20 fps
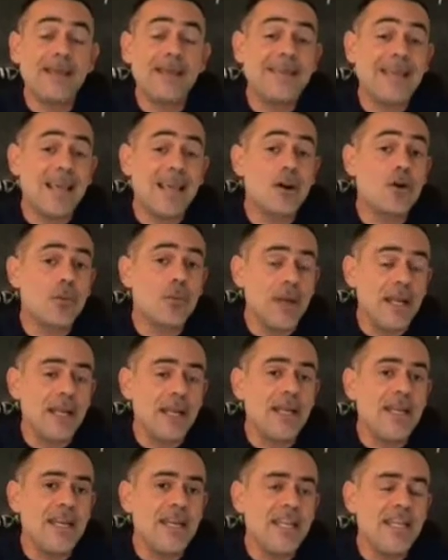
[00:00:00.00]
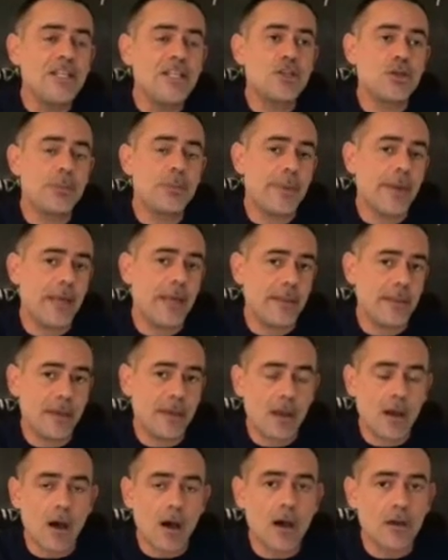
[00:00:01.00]
they don't really need to pay the
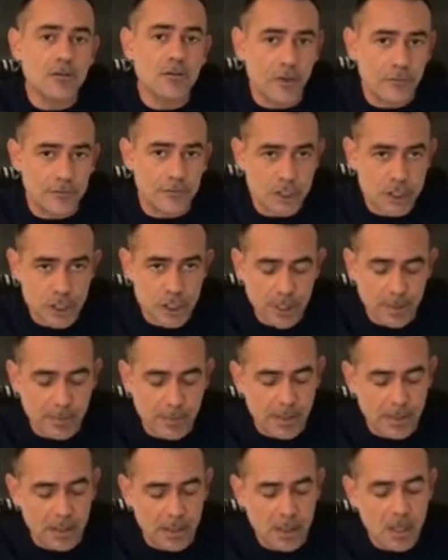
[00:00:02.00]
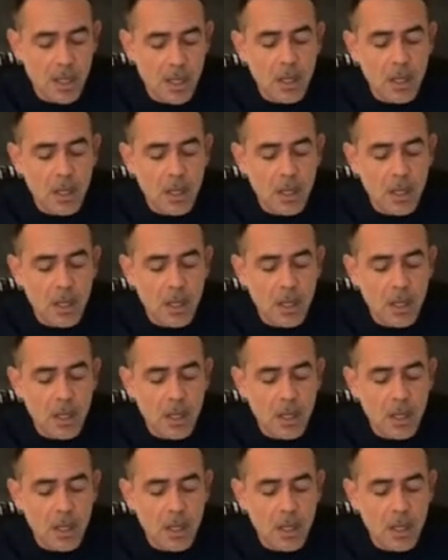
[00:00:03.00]
cost of shipping